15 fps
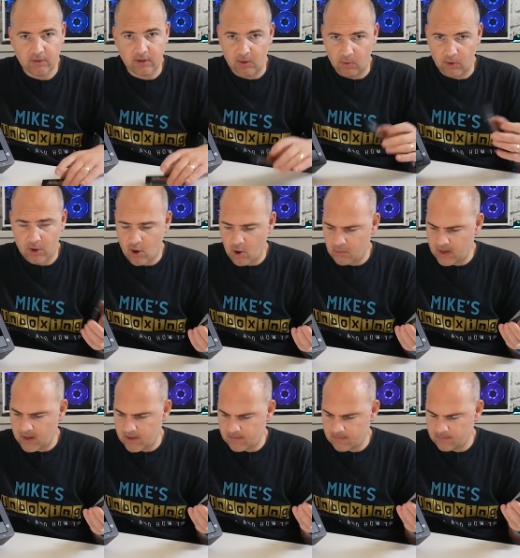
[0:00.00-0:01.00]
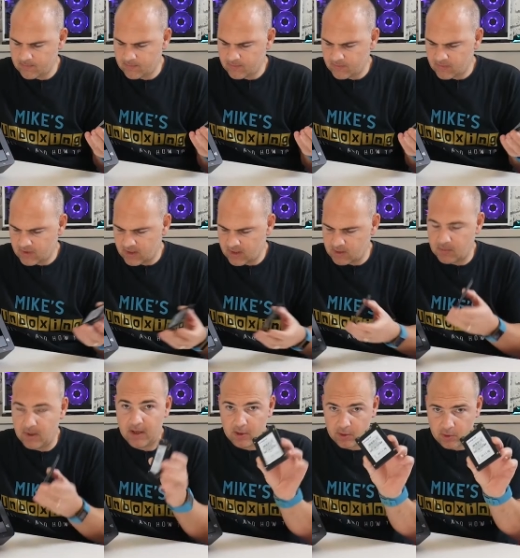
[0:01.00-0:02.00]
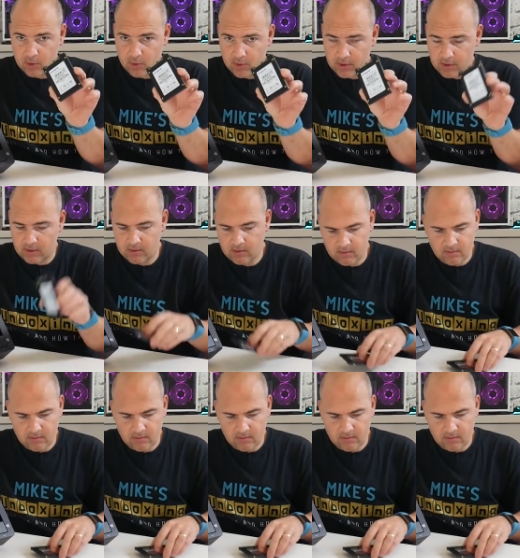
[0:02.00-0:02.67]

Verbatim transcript: that you want to copy as being your source,